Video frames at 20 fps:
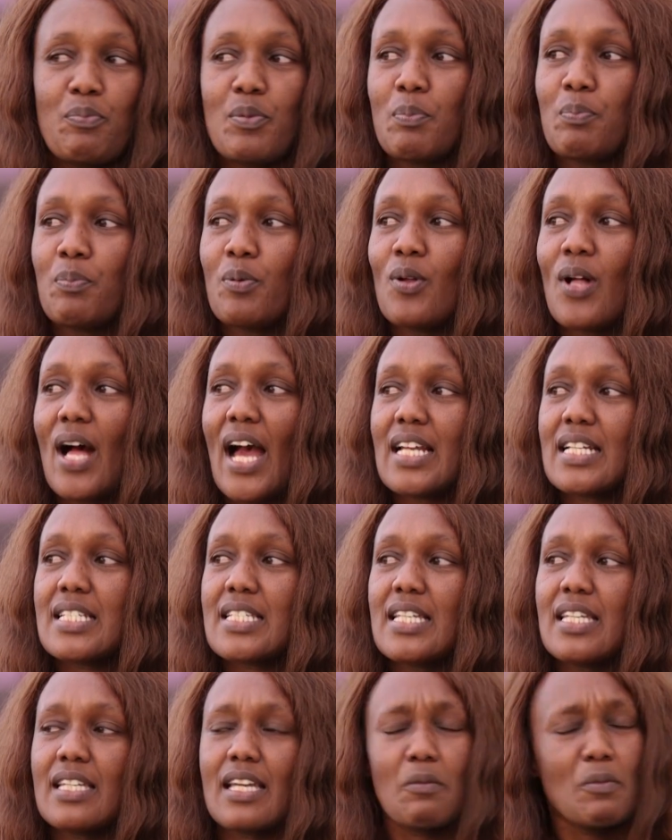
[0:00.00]
people and
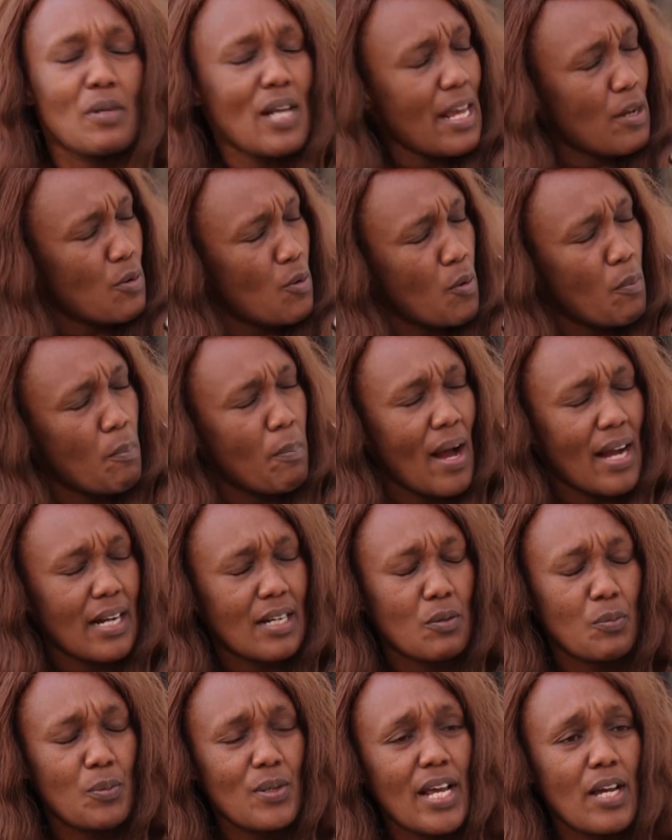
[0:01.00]
saying, will I go
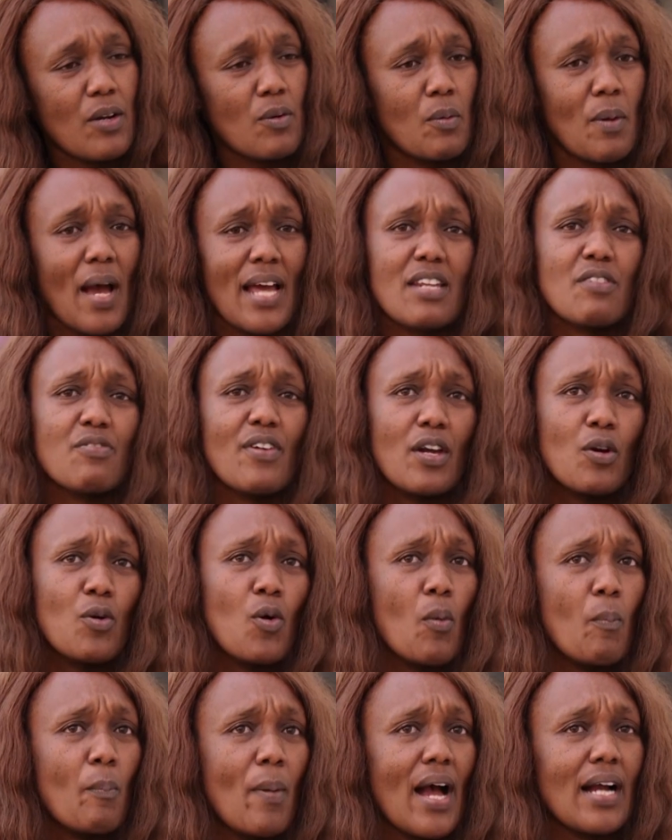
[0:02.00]
back? Will I go? And if I
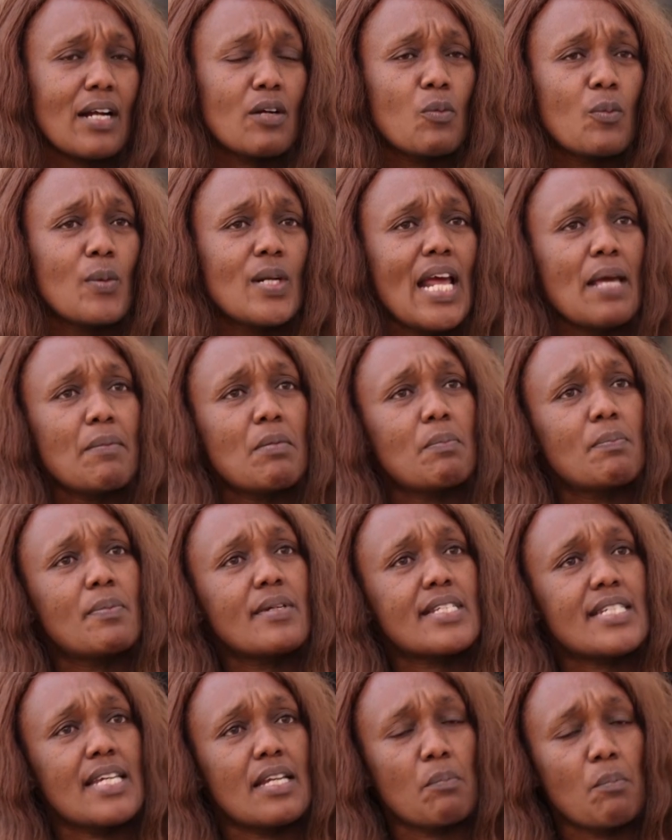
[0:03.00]
go back, will I be
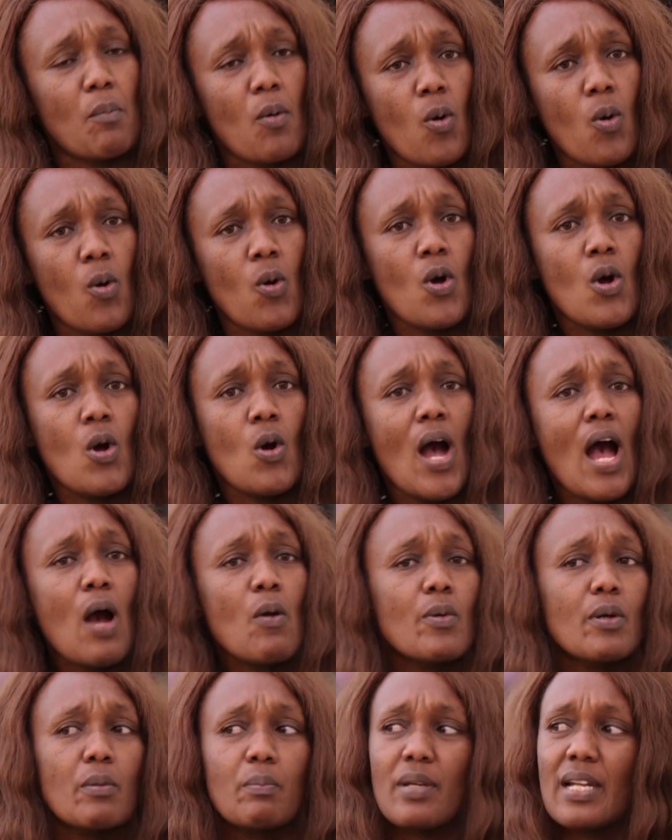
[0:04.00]
beaten more? How
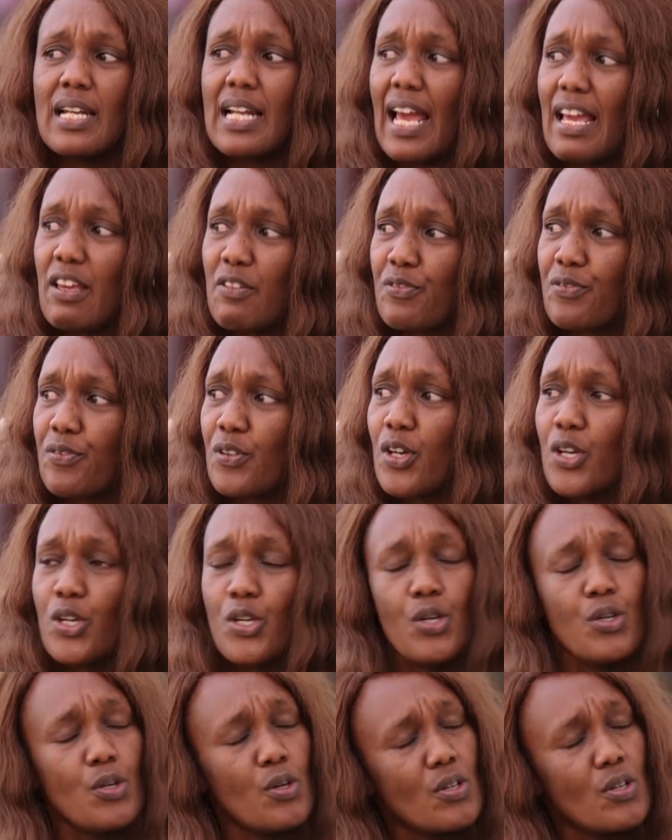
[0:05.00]
will be life? You